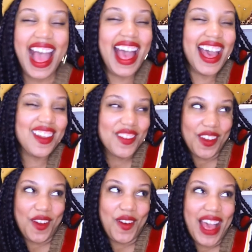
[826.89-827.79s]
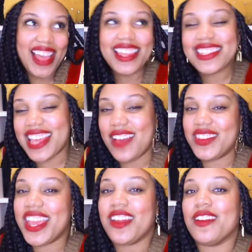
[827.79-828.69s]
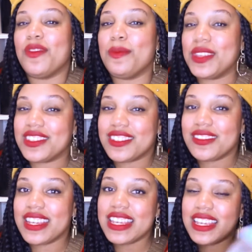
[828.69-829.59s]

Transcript: I don't know. I like to have an air of mystery,